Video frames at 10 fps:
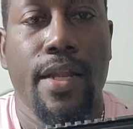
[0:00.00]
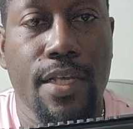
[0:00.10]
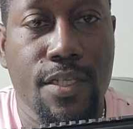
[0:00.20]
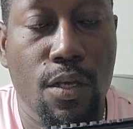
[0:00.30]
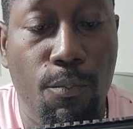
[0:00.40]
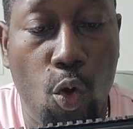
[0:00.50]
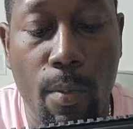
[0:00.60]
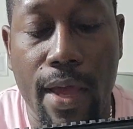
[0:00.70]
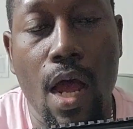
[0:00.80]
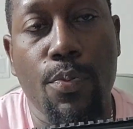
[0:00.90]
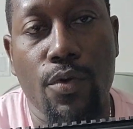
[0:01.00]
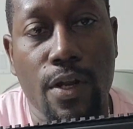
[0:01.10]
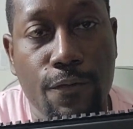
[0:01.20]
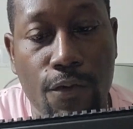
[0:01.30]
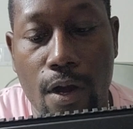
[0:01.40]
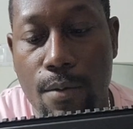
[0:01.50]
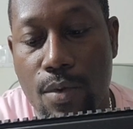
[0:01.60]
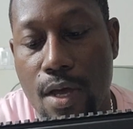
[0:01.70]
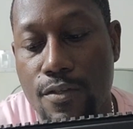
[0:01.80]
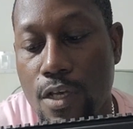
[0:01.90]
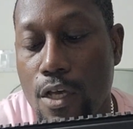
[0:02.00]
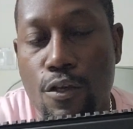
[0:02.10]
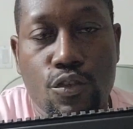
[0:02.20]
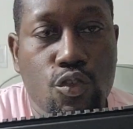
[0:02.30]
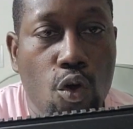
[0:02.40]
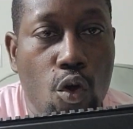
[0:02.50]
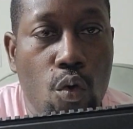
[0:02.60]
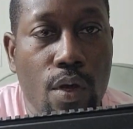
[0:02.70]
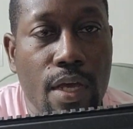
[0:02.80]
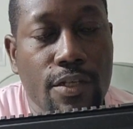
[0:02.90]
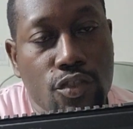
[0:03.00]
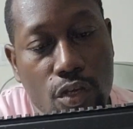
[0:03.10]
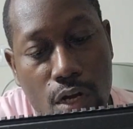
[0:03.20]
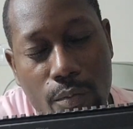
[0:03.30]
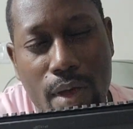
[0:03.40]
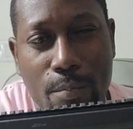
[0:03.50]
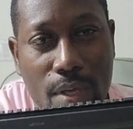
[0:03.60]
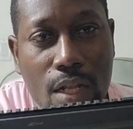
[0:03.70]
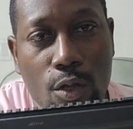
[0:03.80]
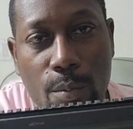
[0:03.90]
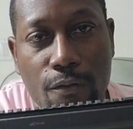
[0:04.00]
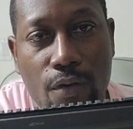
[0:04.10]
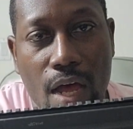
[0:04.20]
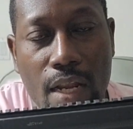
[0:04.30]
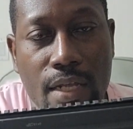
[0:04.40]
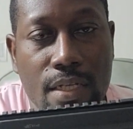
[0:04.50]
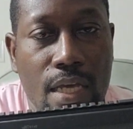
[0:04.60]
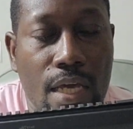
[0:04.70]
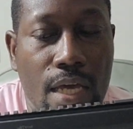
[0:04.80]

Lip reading: This is a blowback operated firearm, guys. So it's gonna be a little bit violent.